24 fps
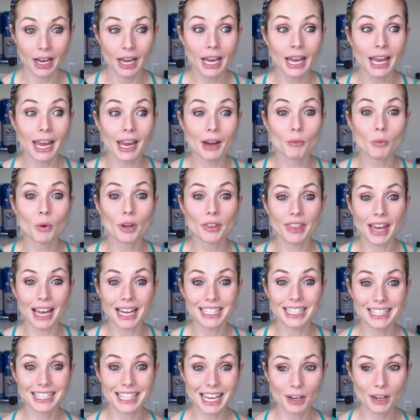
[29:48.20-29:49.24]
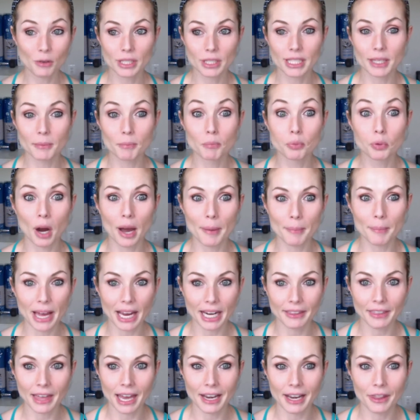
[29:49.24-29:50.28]
And what that did was it brought
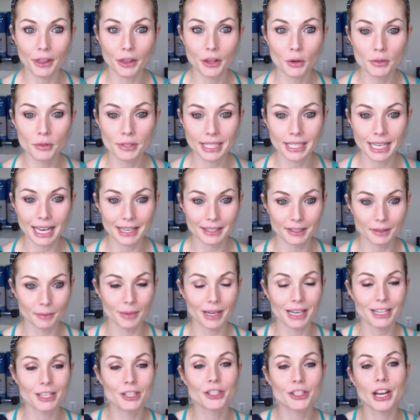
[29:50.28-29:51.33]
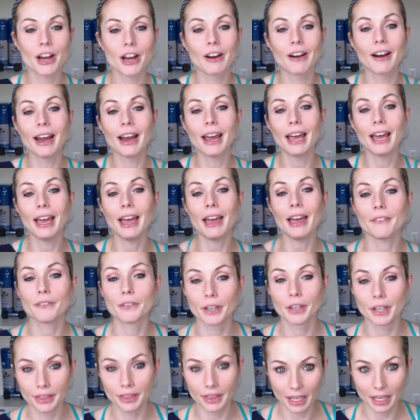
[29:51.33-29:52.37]
back that enthusiasm. I share
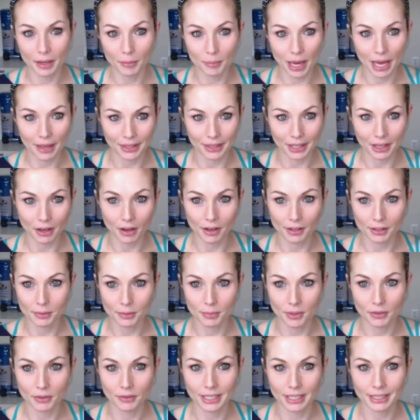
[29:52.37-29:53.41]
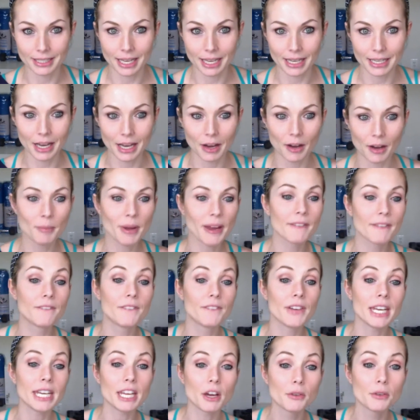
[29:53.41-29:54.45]
everything about the Ultimate Reset now. I make
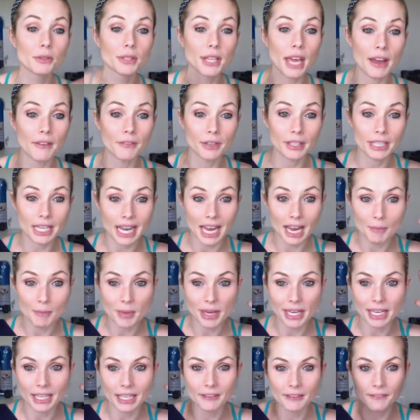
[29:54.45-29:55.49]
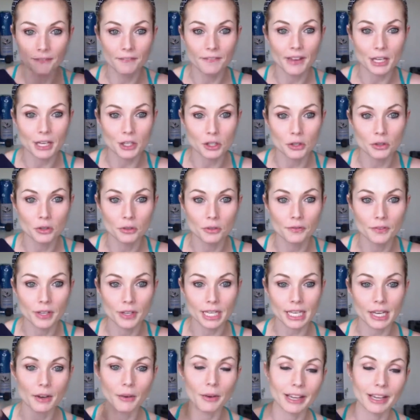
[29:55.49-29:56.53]
videos every day. I make a confessional
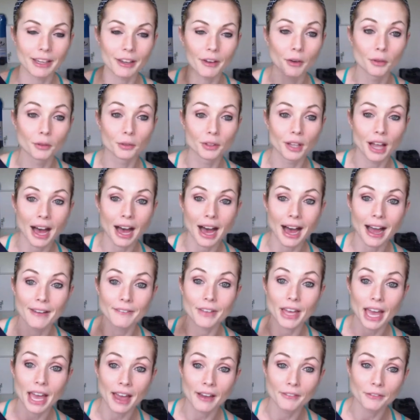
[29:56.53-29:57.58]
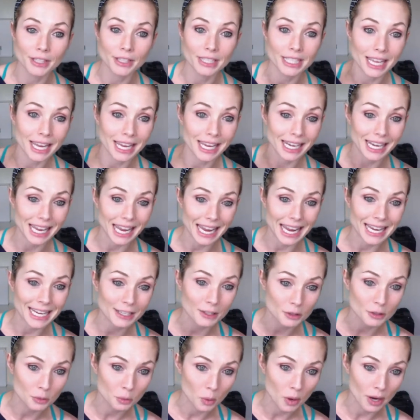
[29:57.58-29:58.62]
video. I go live every day at
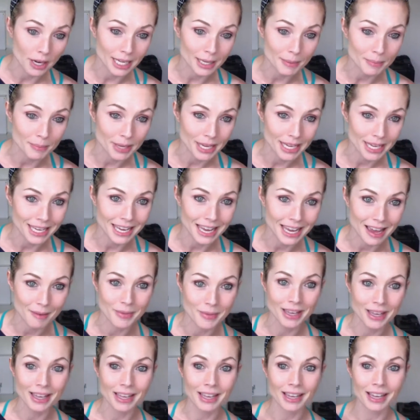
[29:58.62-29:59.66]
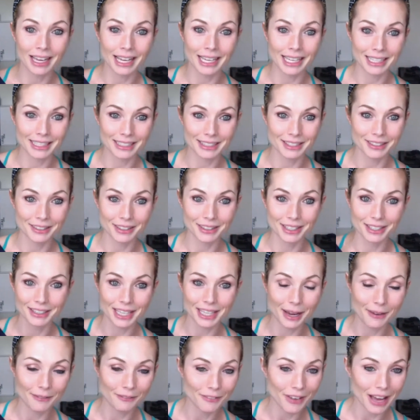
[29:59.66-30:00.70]
8:20 p.m. I answer the
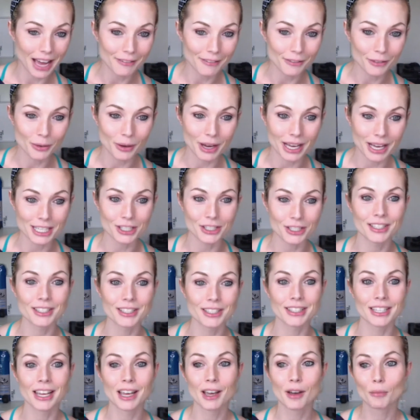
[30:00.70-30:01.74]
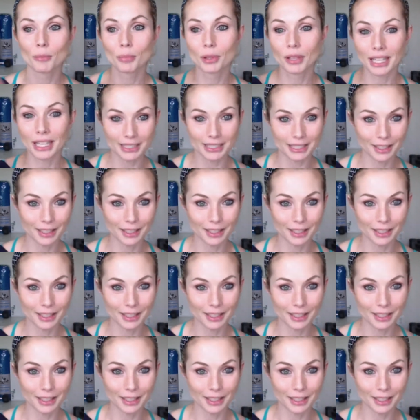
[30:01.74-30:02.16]
same 5 questions plus a